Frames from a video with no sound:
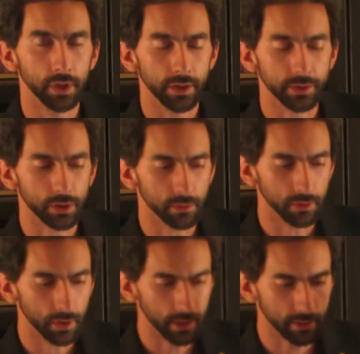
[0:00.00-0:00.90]
And so
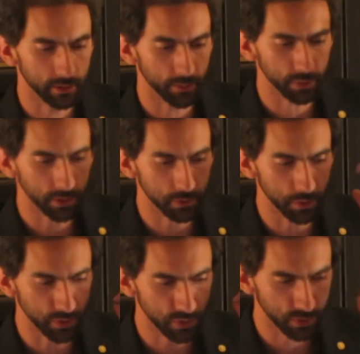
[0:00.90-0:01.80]
I think that because we
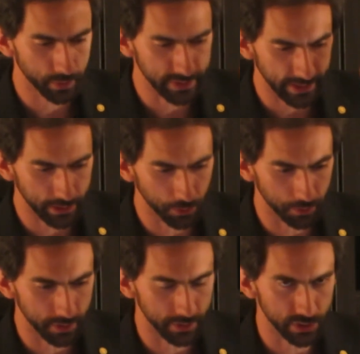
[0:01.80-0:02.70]
are so
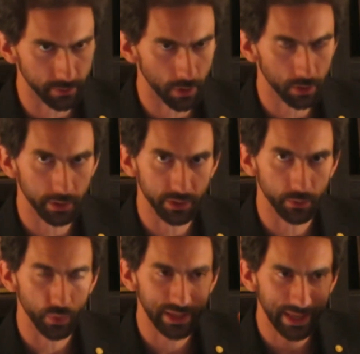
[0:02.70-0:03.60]
entangled in this
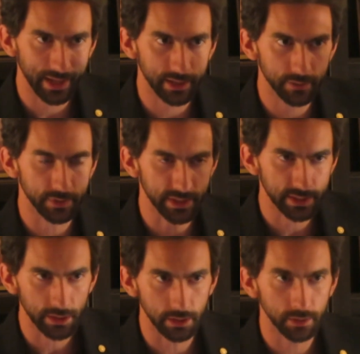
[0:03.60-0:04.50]
Americanism, we can't even
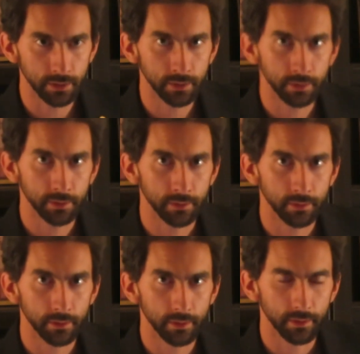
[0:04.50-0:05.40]
see
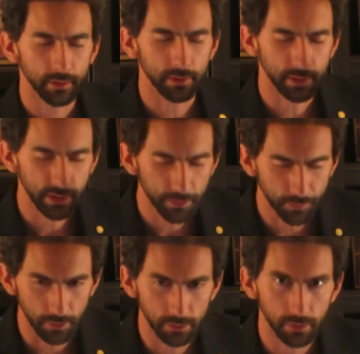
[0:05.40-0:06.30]
the
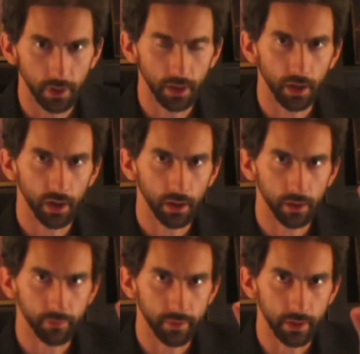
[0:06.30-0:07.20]
evil
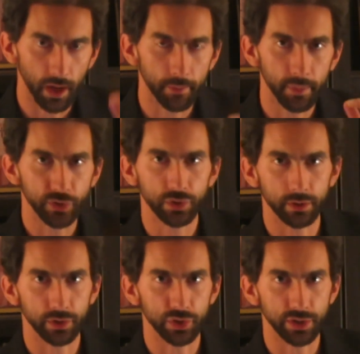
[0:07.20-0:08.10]
of not
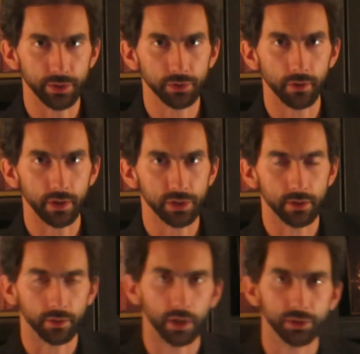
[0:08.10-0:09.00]
mentioning Jesus Christ
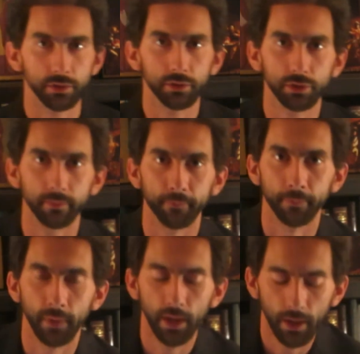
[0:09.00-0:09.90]
in our Constitution.
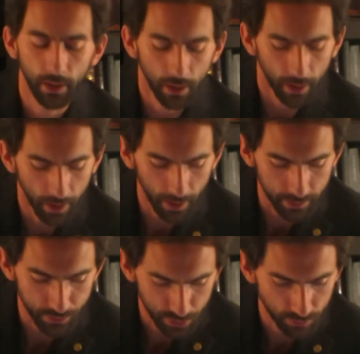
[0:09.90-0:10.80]

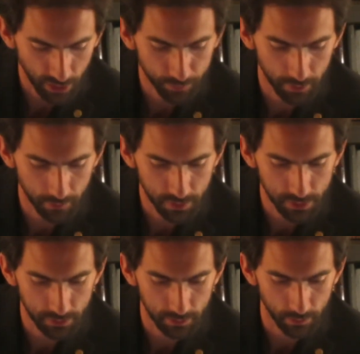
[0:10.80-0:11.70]
And it struck me
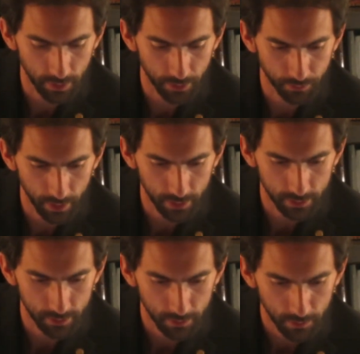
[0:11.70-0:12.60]
recently when I read